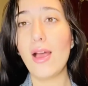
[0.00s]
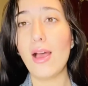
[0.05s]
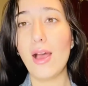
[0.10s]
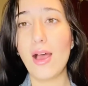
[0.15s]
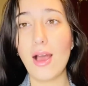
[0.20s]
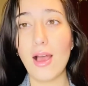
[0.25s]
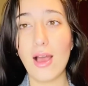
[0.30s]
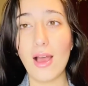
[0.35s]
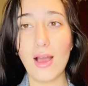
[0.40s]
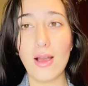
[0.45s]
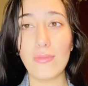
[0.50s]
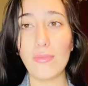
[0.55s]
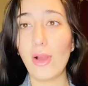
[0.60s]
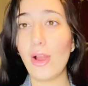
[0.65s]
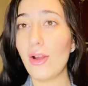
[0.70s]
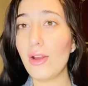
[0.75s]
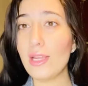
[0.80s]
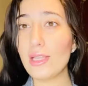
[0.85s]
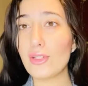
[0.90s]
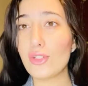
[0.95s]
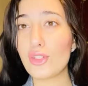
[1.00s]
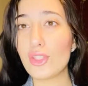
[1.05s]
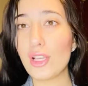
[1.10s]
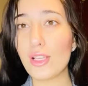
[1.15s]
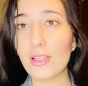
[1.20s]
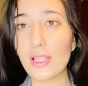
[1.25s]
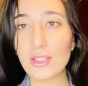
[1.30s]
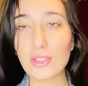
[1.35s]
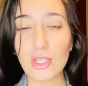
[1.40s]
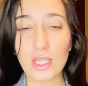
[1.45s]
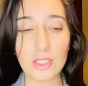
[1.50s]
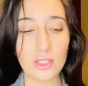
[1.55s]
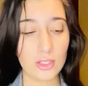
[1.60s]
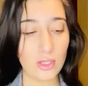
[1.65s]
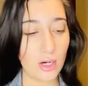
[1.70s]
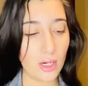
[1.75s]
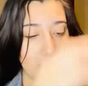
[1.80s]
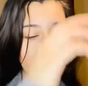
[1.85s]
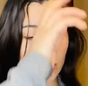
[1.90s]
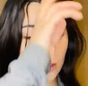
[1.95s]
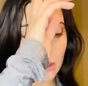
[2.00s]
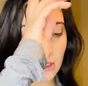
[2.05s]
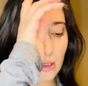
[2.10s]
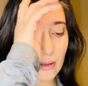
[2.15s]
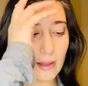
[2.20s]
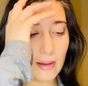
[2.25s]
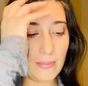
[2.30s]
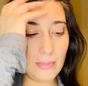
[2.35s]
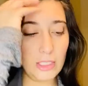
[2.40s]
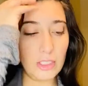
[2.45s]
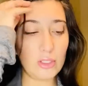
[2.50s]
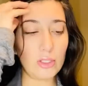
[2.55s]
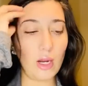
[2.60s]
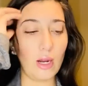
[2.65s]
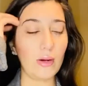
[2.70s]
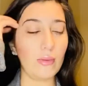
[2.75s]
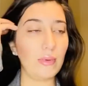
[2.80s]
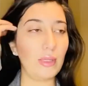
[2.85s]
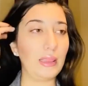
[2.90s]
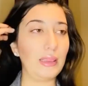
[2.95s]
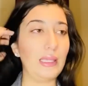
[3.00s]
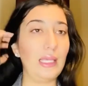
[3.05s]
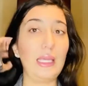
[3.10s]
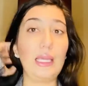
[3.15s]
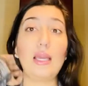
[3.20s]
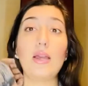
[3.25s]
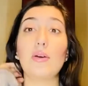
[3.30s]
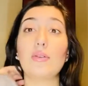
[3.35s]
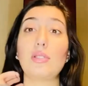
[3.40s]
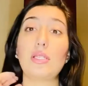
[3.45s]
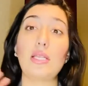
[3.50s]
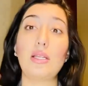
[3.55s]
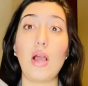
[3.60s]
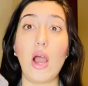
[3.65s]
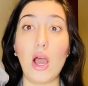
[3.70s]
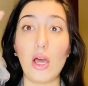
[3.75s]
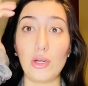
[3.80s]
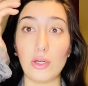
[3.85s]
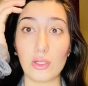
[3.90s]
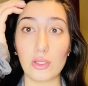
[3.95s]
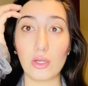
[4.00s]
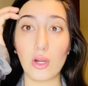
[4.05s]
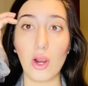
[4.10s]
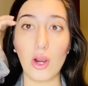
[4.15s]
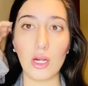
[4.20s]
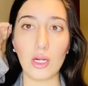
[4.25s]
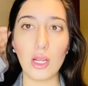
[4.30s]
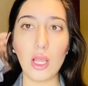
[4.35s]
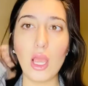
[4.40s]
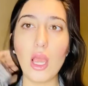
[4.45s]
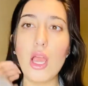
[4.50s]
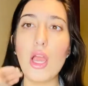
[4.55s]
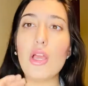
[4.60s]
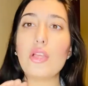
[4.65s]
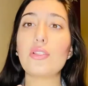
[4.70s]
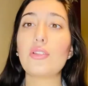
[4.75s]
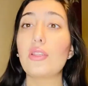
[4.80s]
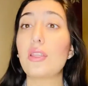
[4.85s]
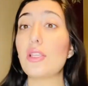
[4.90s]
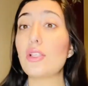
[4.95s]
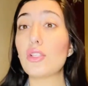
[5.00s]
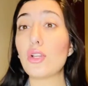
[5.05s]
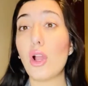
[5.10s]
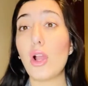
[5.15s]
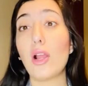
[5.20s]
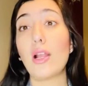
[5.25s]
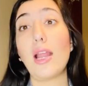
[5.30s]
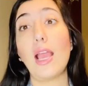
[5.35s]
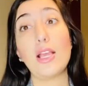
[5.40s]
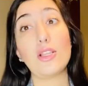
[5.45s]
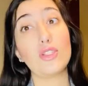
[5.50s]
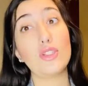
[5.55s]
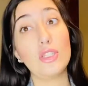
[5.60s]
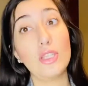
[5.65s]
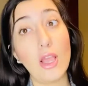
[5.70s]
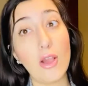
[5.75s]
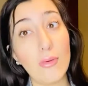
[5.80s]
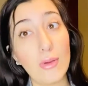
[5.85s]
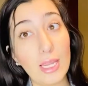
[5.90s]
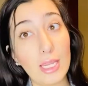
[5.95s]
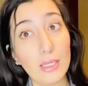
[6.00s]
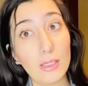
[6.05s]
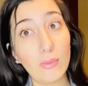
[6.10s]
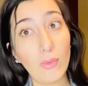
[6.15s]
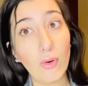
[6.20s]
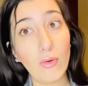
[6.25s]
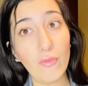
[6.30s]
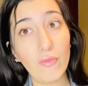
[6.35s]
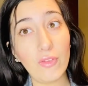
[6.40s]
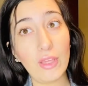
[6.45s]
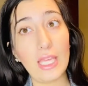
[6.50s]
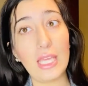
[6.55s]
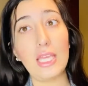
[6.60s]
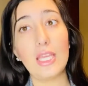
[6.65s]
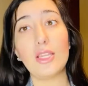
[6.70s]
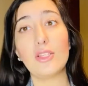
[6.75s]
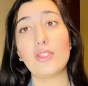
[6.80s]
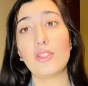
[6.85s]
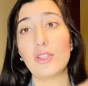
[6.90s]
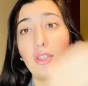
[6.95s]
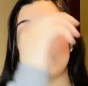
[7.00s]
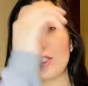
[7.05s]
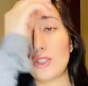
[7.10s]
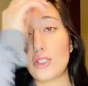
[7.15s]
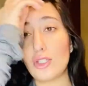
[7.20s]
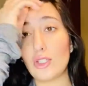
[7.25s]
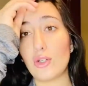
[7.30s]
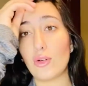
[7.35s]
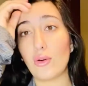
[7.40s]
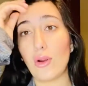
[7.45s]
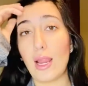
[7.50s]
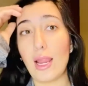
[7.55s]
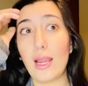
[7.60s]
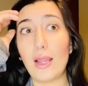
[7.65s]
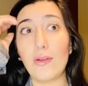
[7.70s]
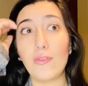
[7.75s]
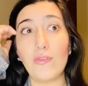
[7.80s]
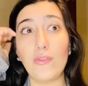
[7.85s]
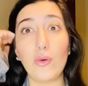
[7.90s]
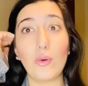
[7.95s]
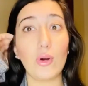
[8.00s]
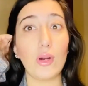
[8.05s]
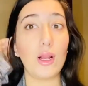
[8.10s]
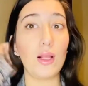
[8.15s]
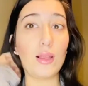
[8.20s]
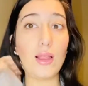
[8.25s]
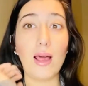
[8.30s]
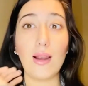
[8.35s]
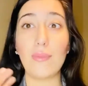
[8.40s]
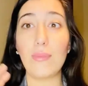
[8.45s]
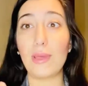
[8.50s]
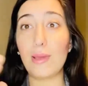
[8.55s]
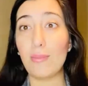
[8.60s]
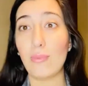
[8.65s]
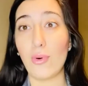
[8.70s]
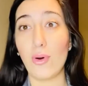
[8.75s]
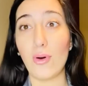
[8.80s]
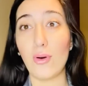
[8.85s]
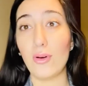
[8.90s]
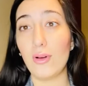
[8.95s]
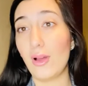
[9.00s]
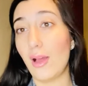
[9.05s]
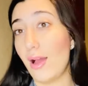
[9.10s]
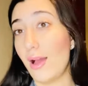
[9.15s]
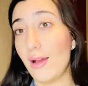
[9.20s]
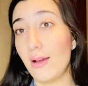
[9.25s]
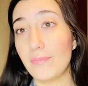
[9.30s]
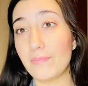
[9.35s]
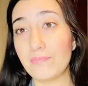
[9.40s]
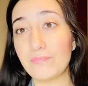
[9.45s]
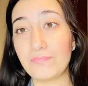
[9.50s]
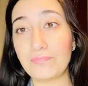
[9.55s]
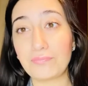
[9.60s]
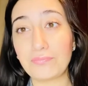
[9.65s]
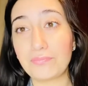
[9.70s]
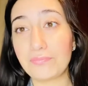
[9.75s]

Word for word: Um, all right, so let's get started. So let me start with the Hilton Honors card. So this card has no annual fee, so this is great for a lot of people, um,